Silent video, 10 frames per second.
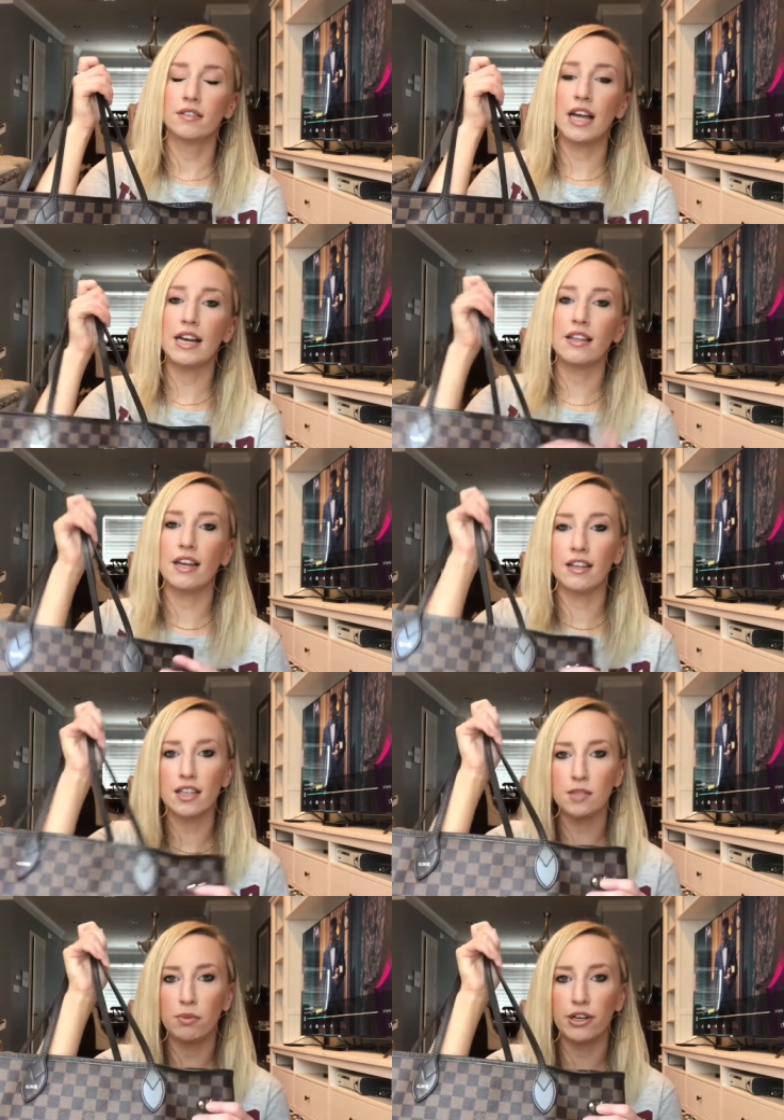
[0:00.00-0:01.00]
anything in
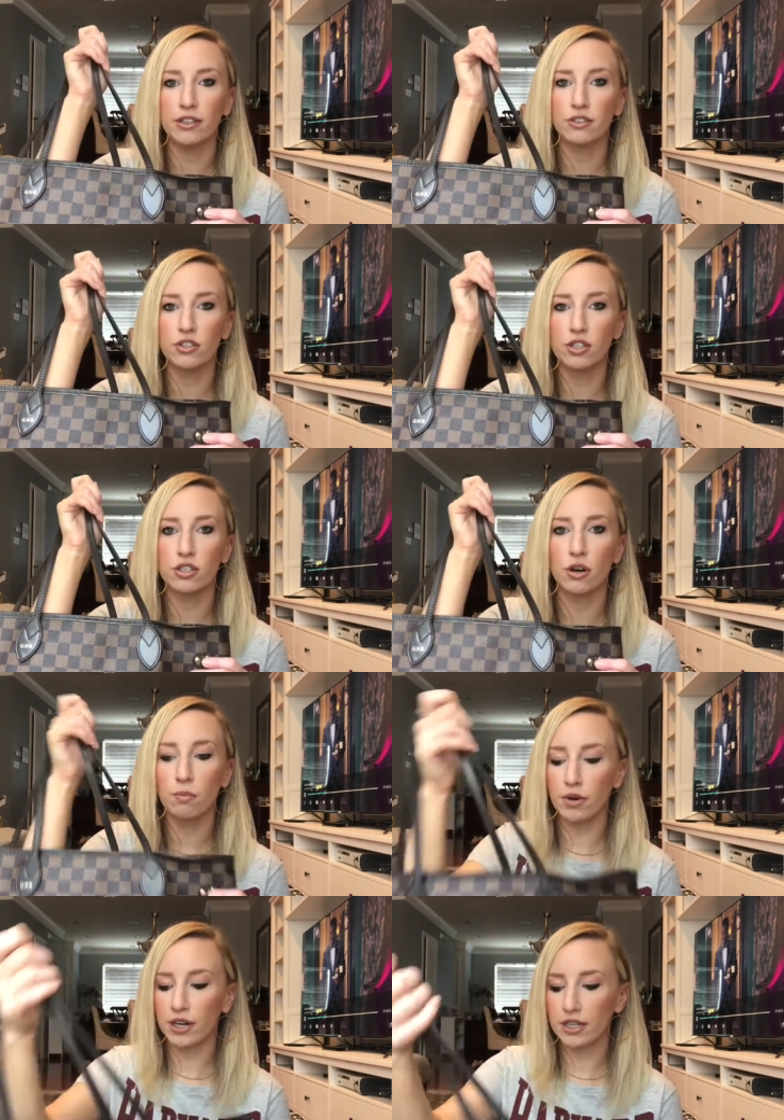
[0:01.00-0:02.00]
this print, just so
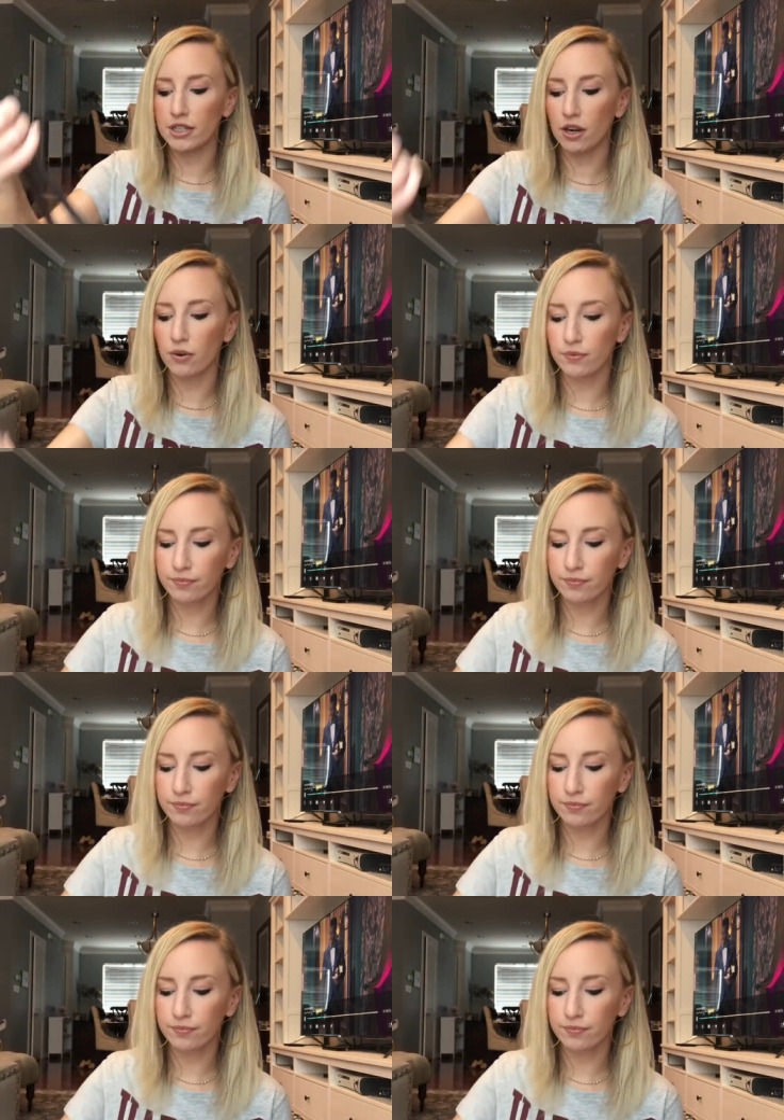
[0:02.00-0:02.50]
pretty. So